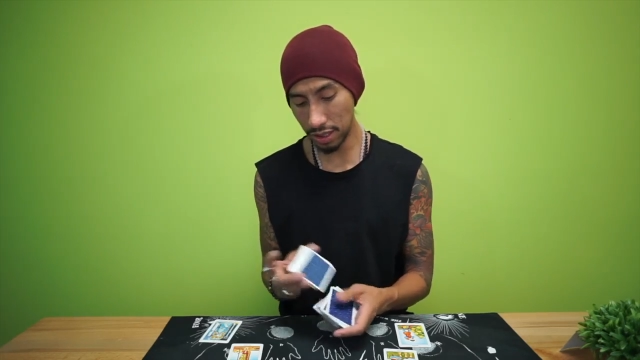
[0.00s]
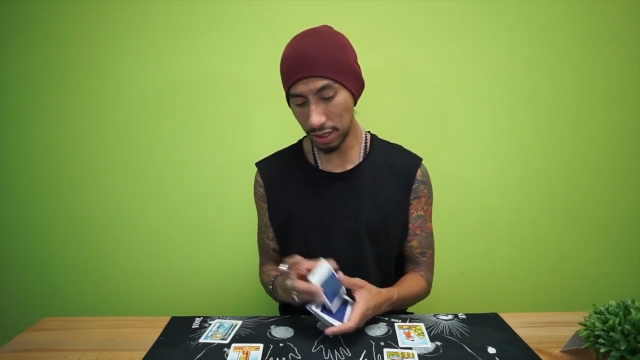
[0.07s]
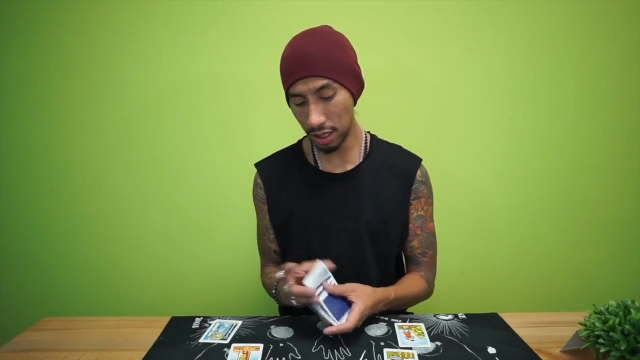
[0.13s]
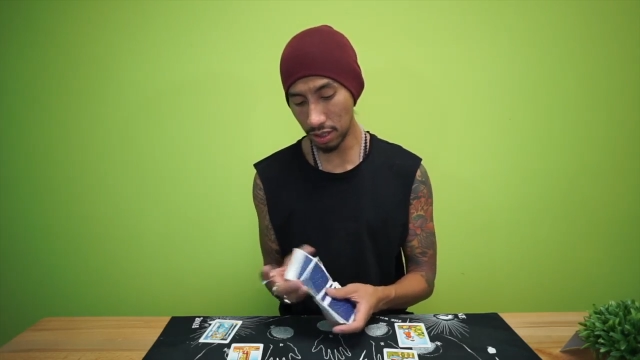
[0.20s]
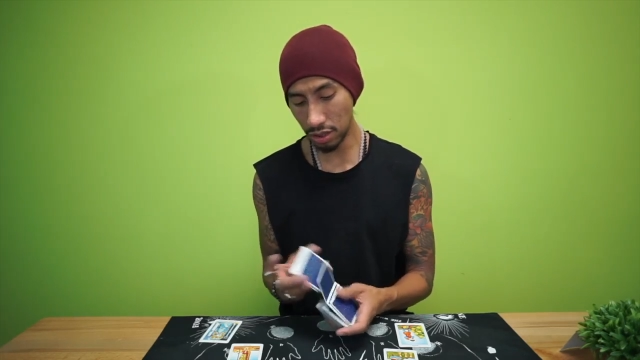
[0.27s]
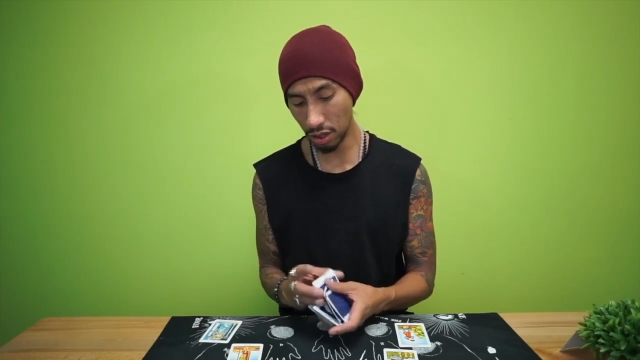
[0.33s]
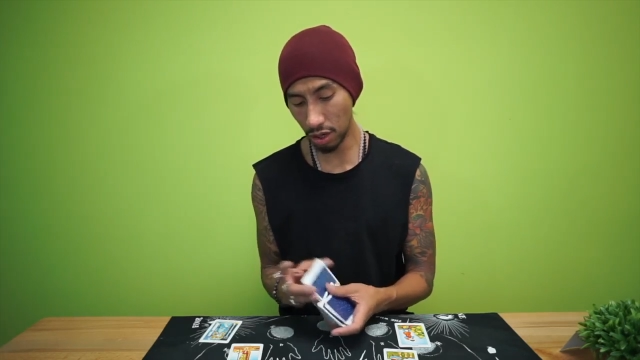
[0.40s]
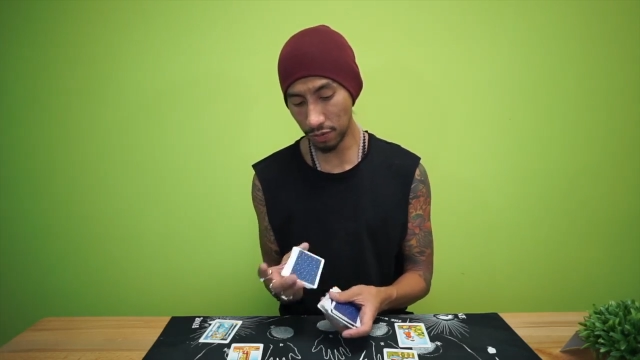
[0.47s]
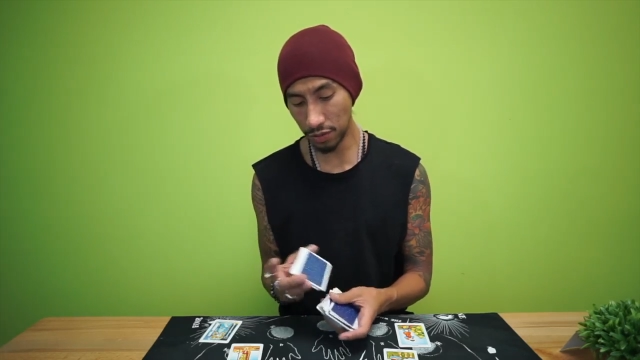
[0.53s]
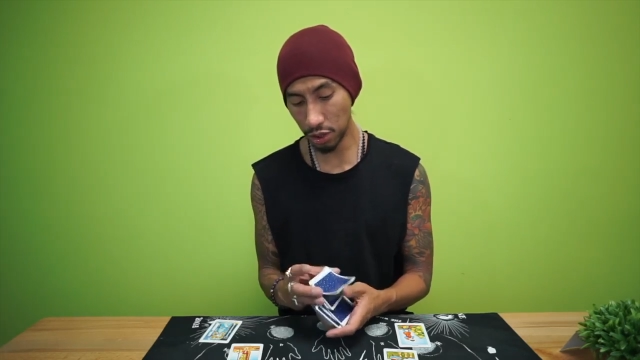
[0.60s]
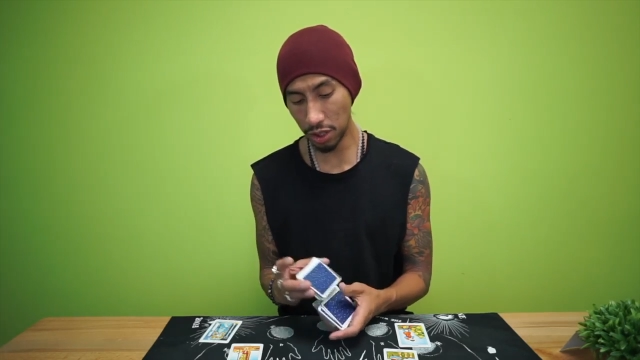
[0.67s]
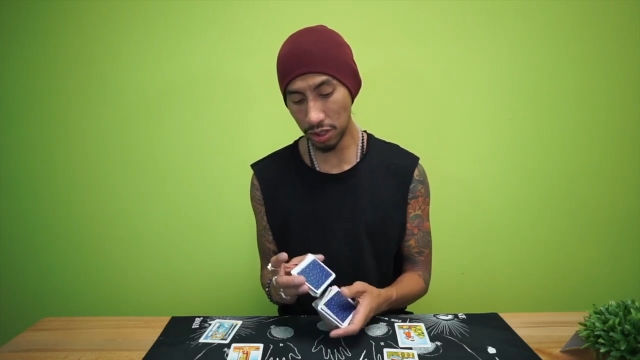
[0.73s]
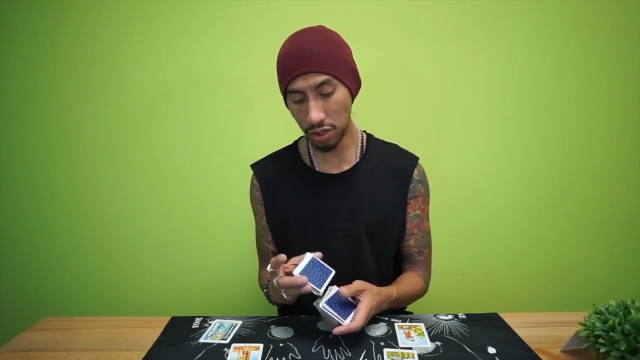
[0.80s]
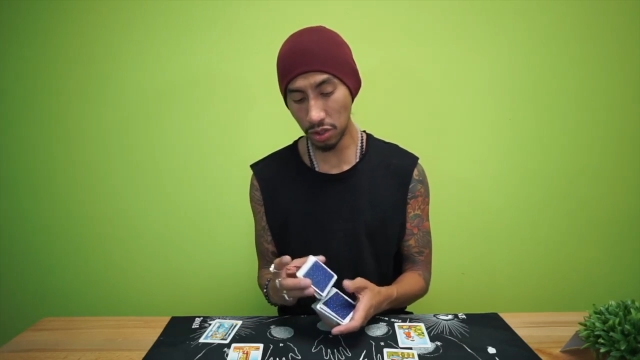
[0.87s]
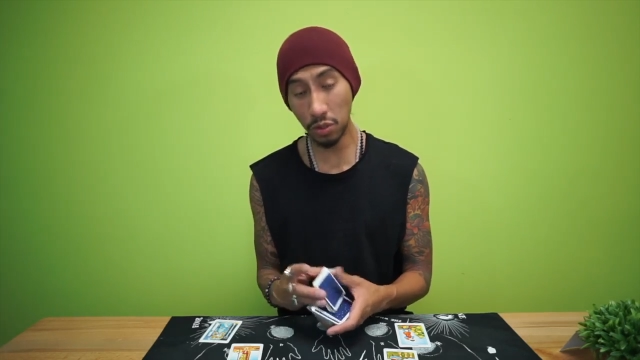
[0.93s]
sense of
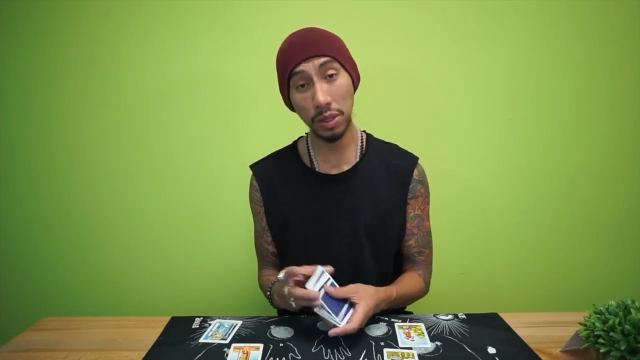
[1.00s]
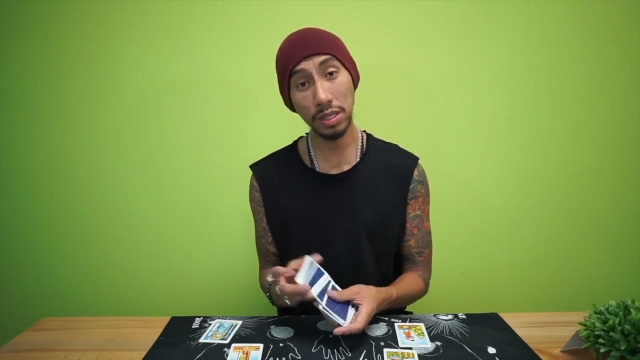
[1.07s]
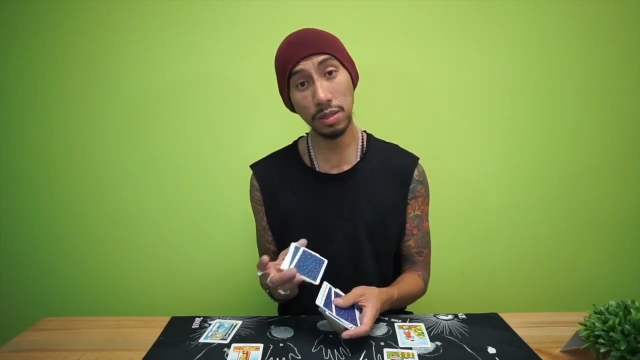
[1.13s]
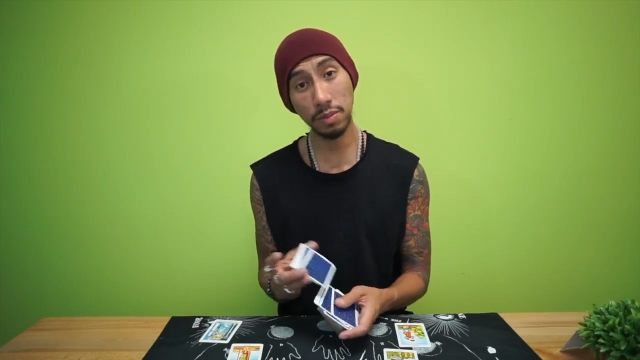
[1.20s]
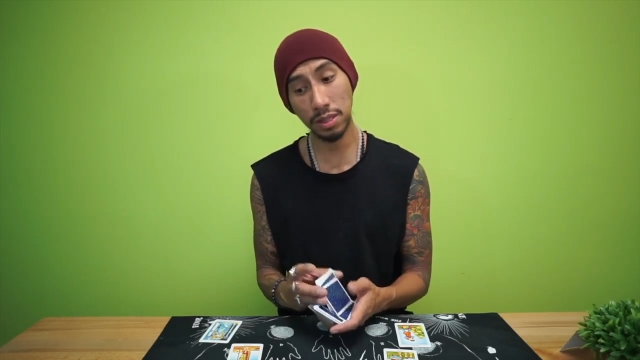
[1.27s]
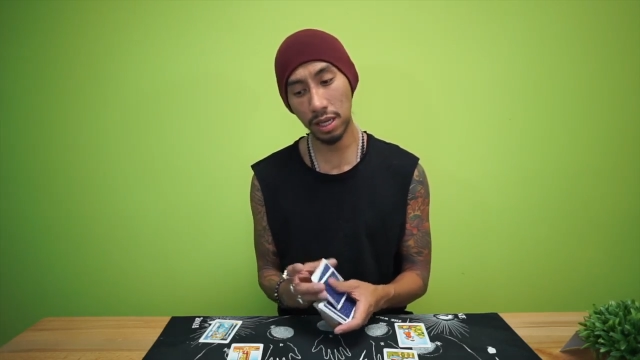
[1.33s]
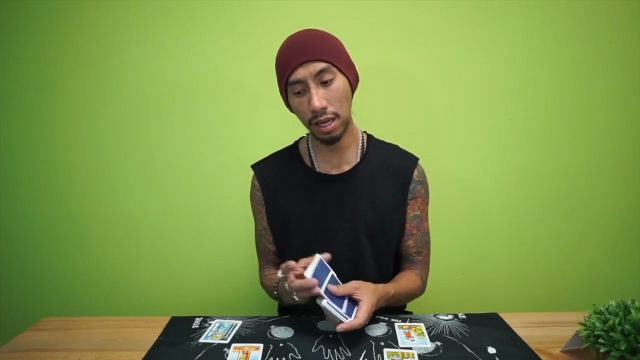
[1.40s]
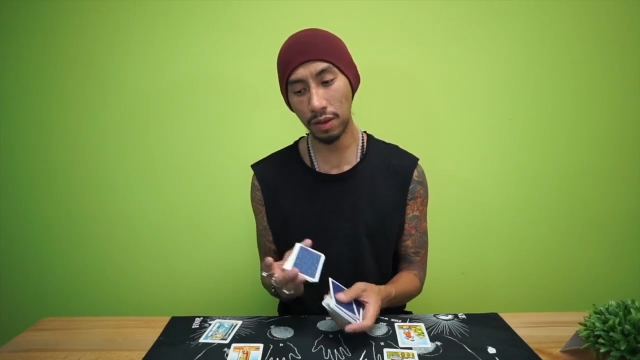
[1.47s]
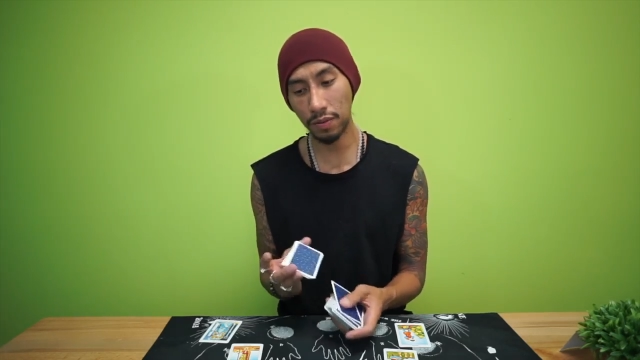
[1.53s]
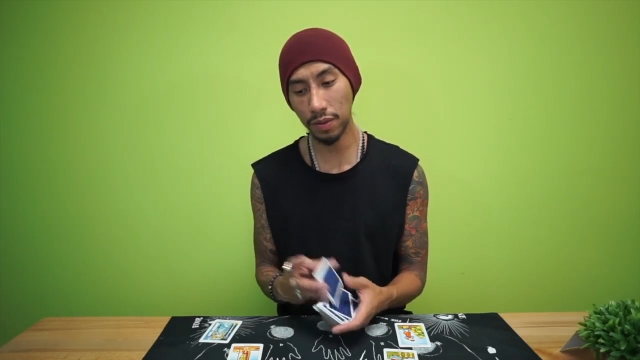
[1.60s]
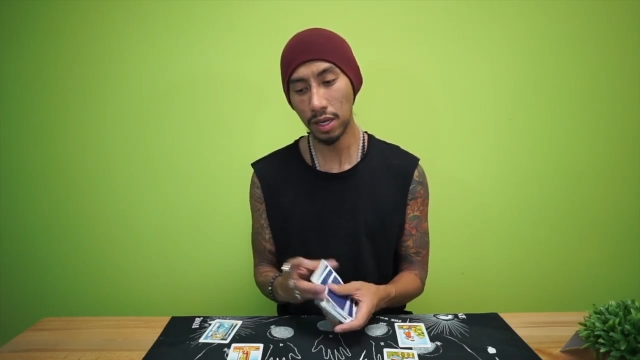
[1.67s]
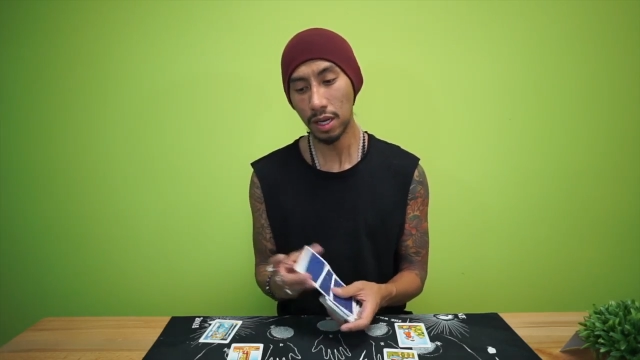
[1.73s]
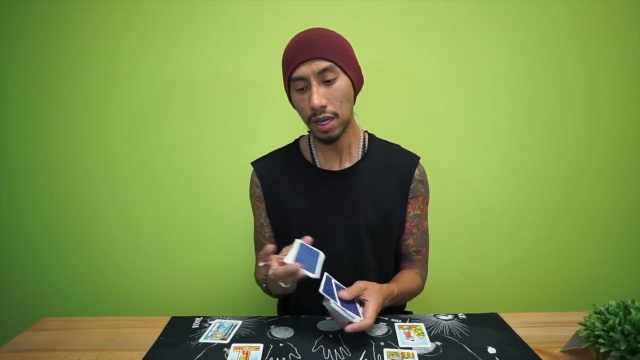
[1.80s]
trust towards himself.